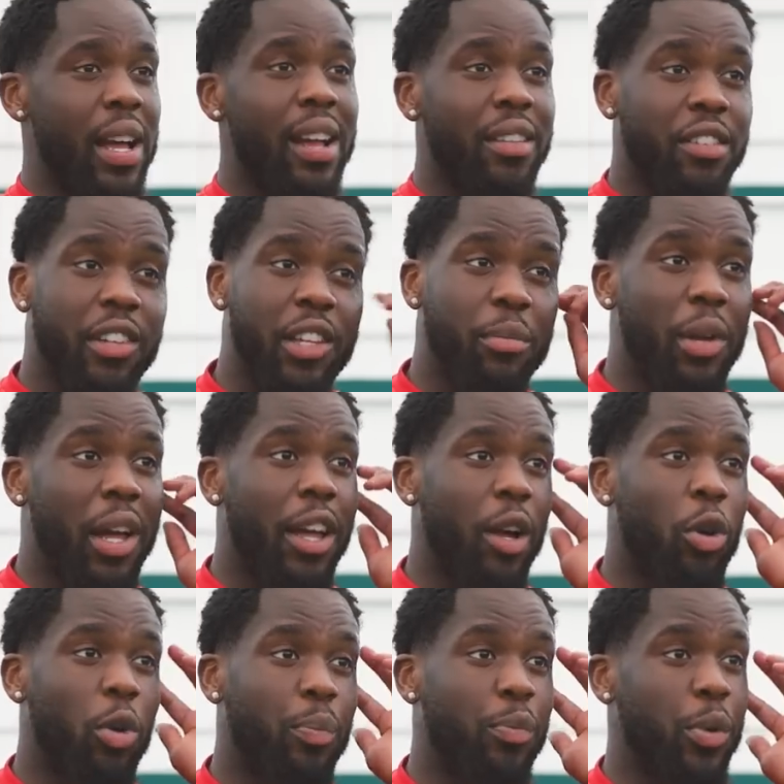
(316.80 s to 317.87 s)
As a team, I
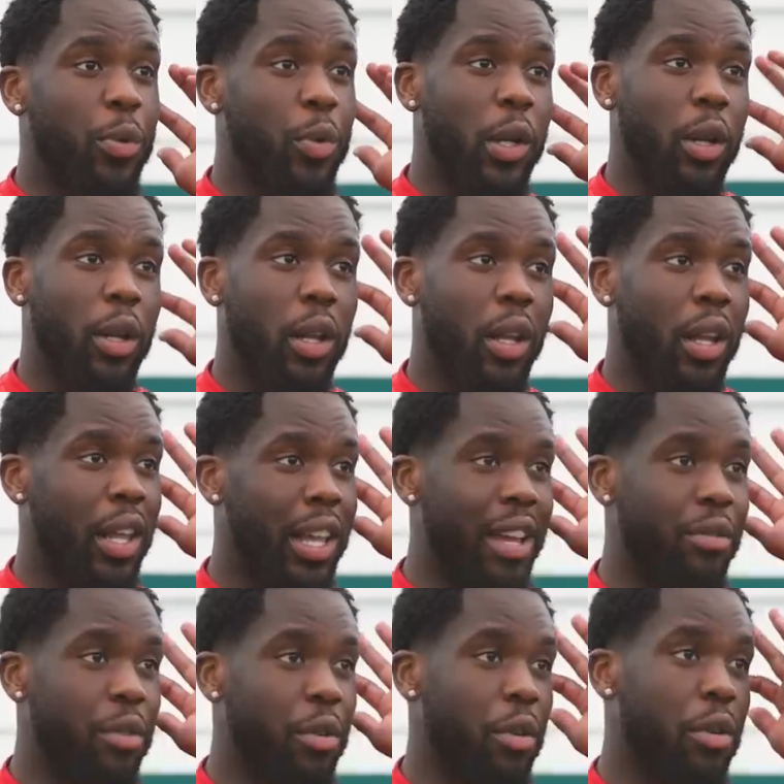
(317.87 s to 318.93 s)
hope we will
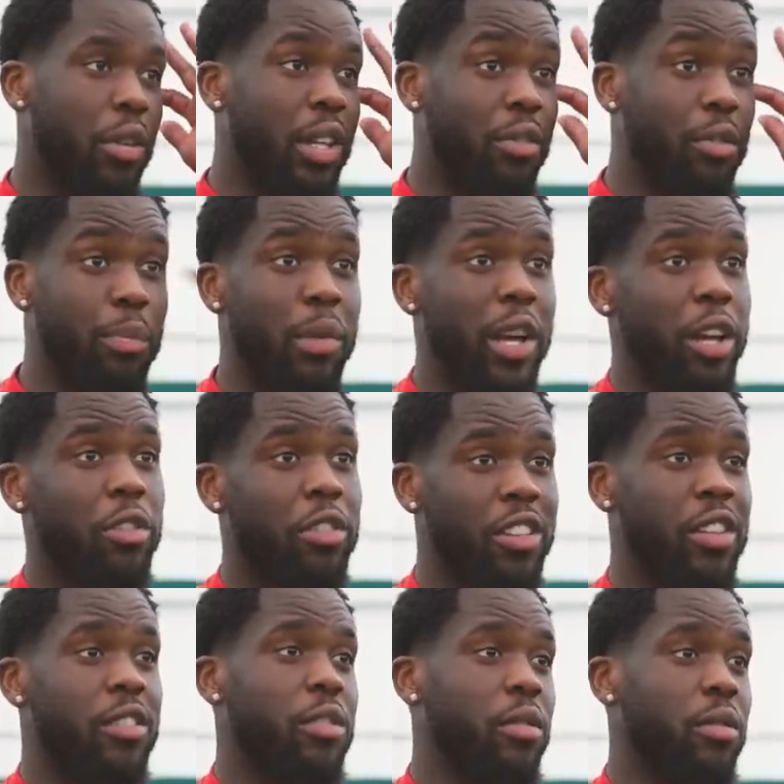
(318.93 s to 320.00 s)
have an even better
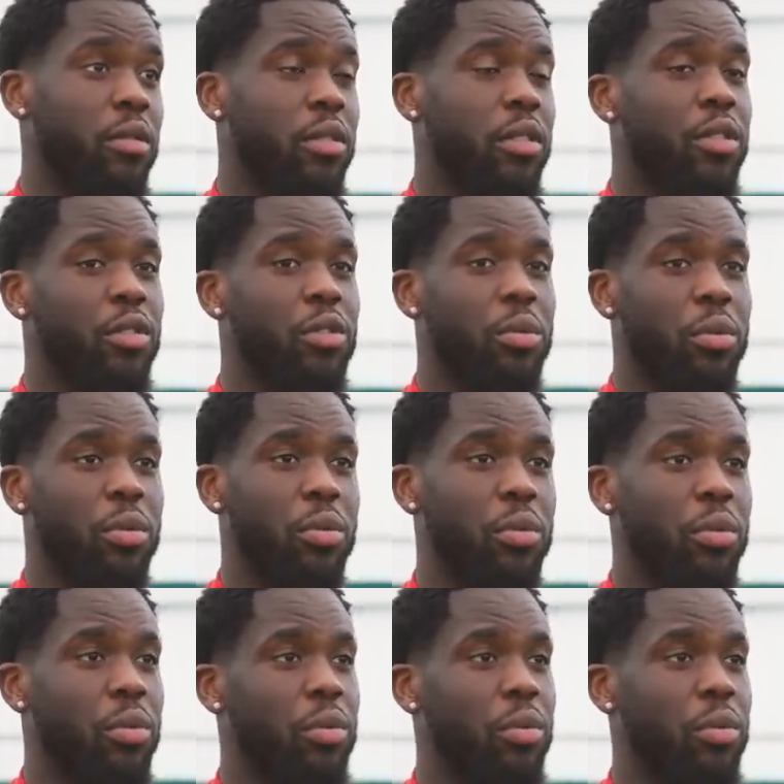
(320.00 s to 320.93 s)
season to,